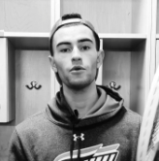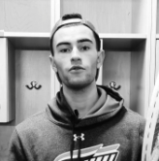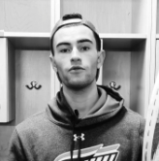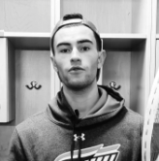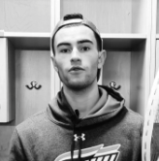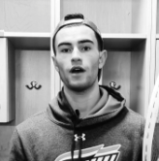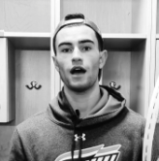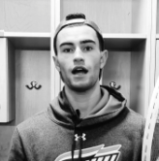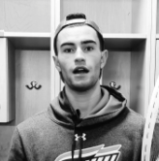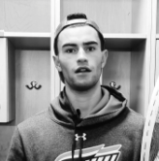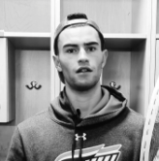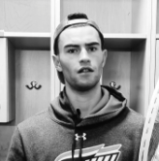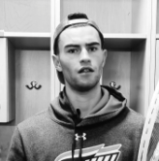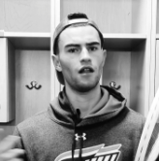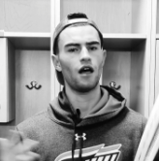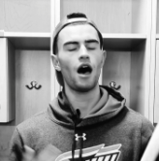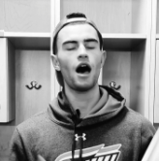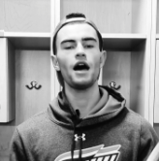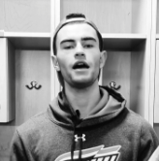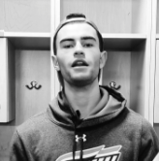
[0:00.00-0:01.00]
We've had a
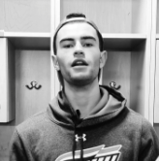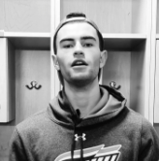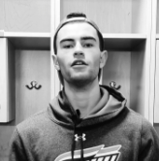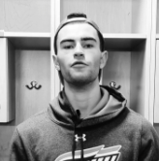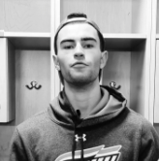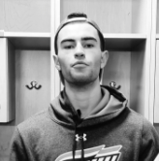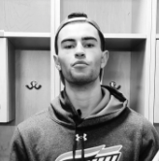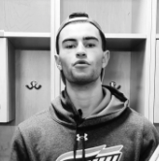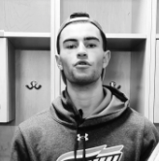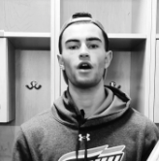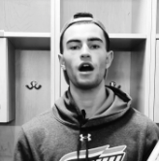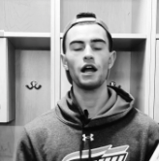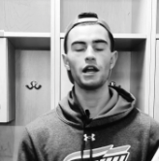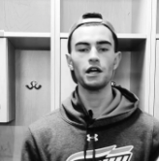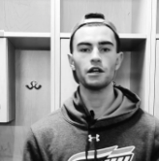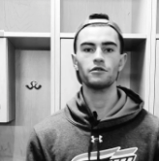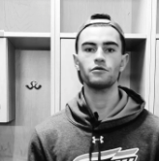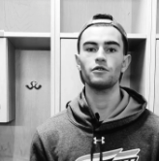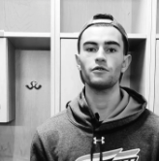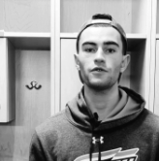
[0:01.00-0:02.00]
lot of
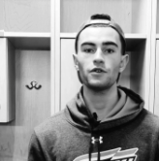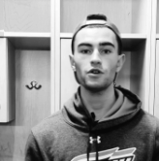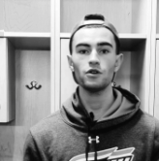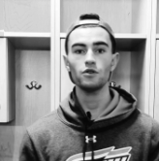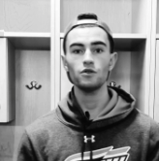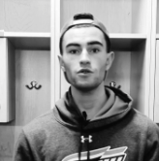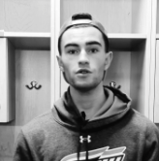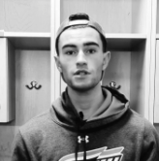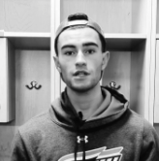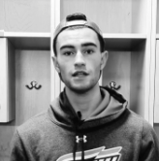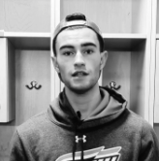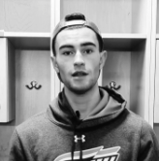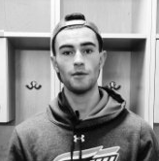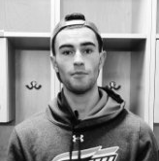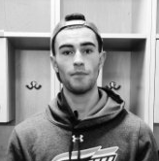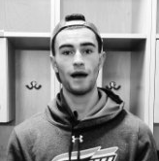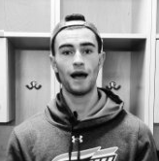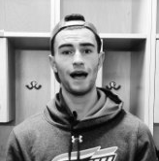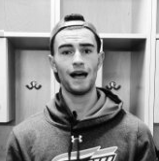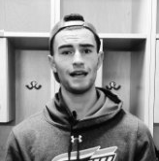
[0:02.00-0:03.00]
product reviews in the
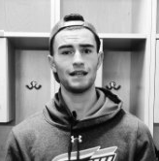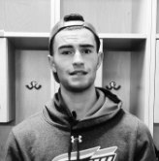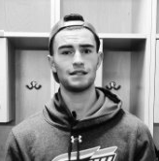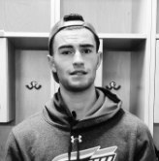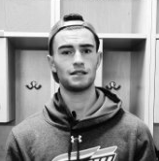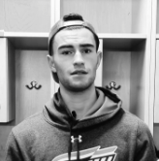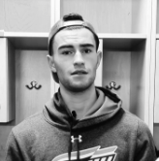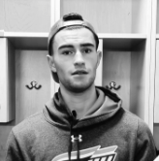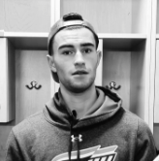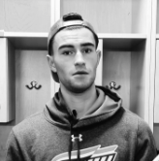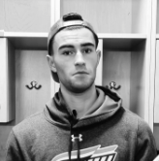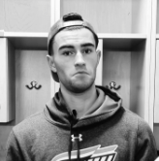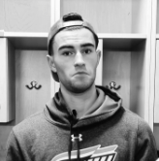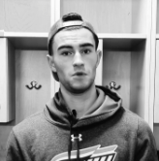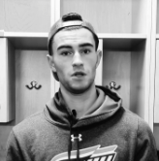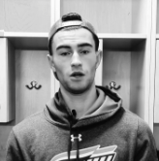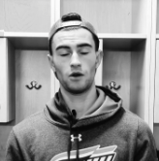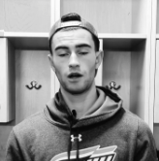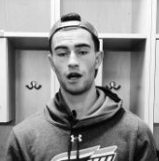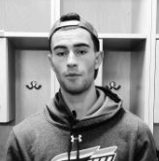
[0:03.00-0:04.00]
past,
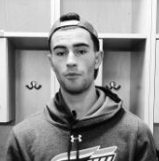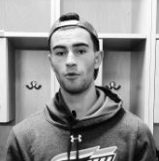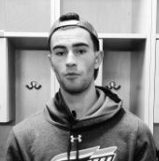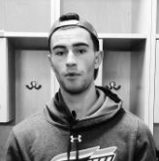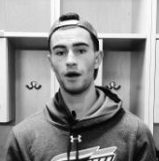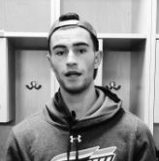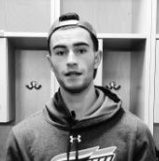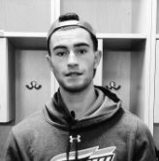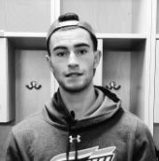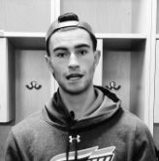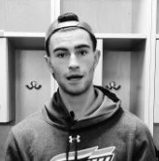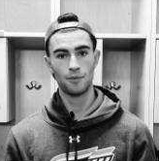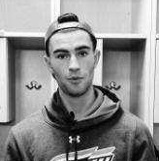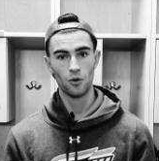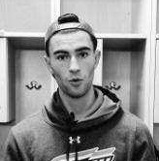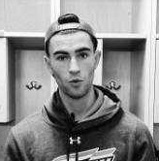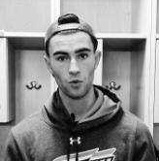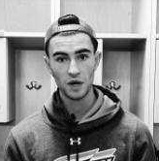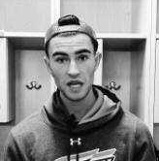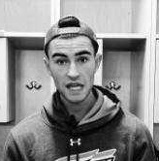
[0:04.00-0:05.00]
couple months,
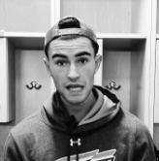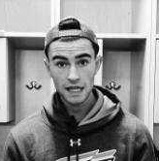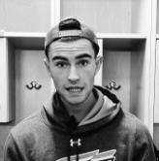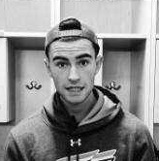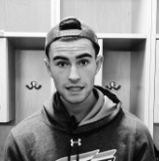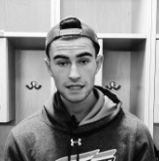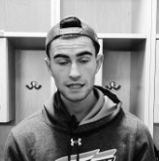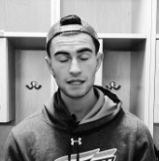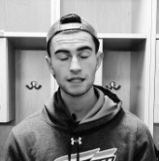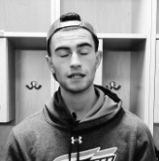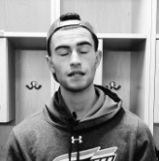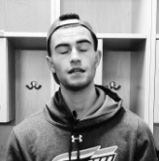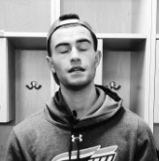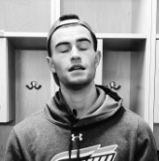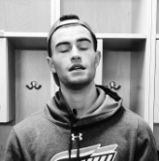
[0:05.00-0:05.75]
couple weeks.